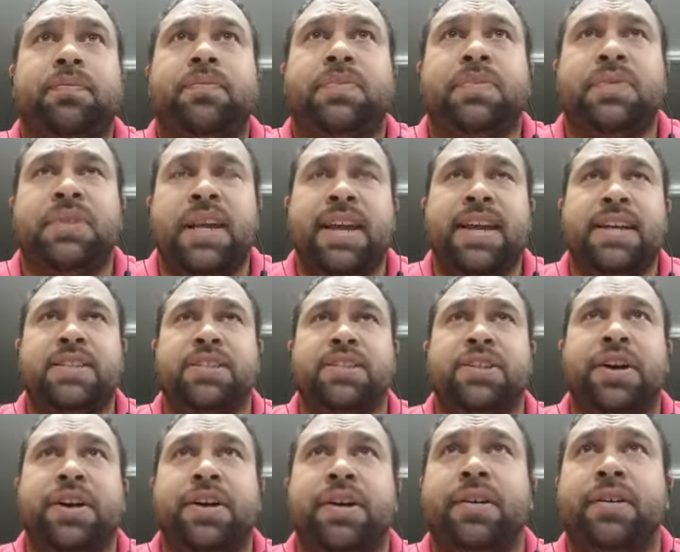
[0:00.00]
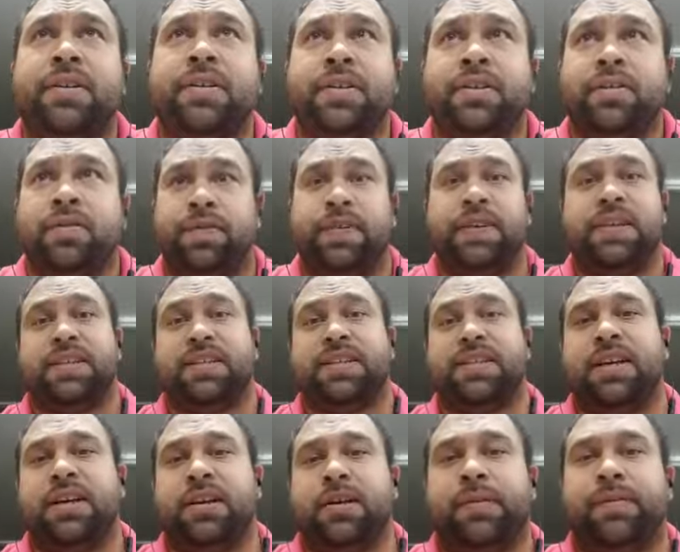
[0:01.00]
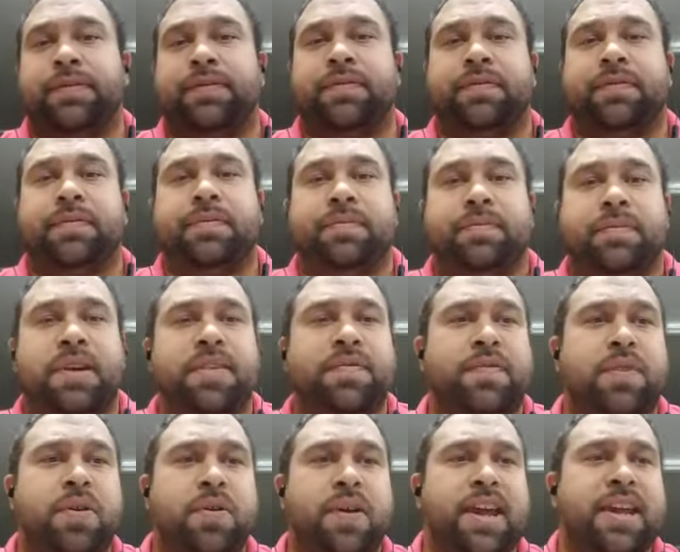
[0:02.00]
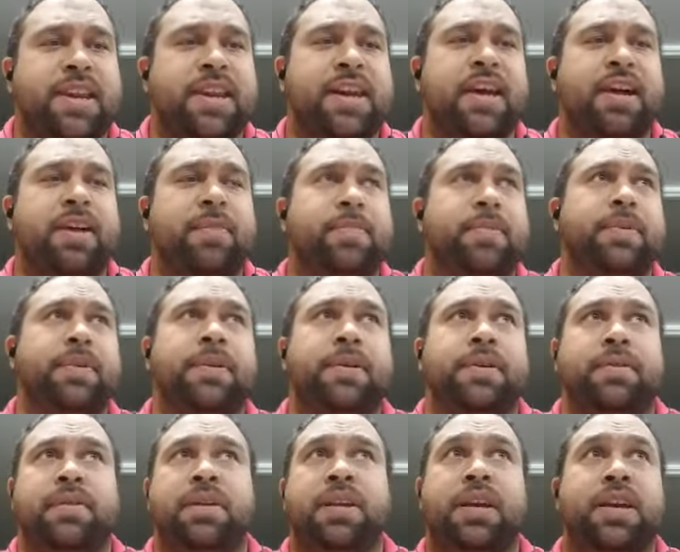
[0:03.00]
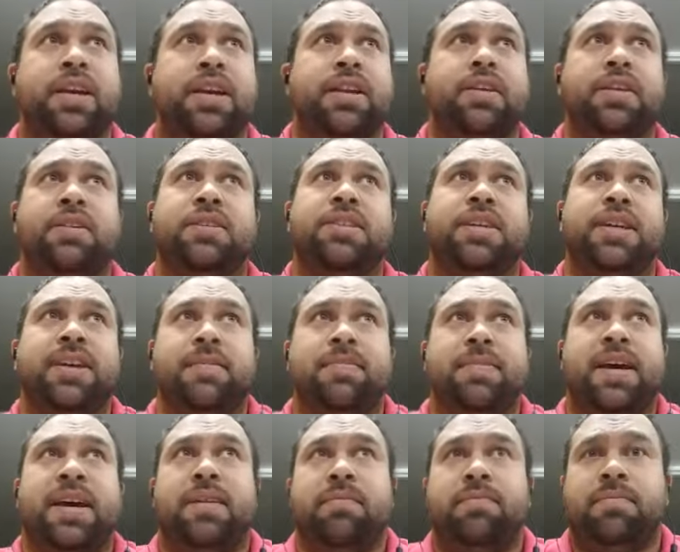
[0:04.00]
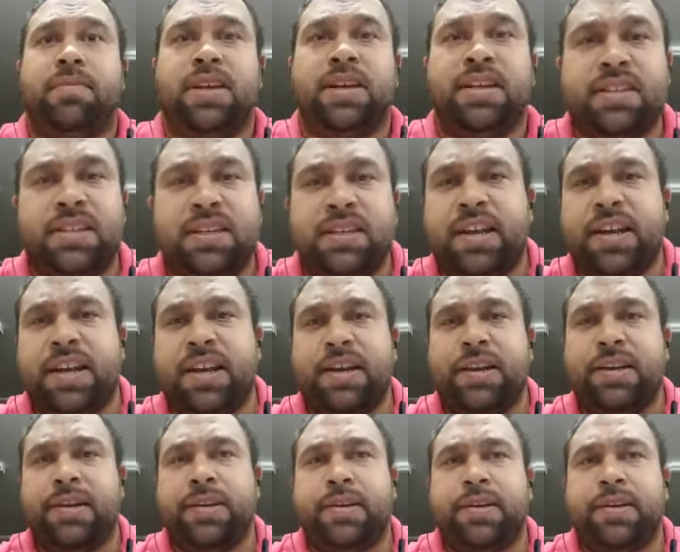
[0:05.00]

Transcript: And so for yourself, if you end up in a team that isn't getting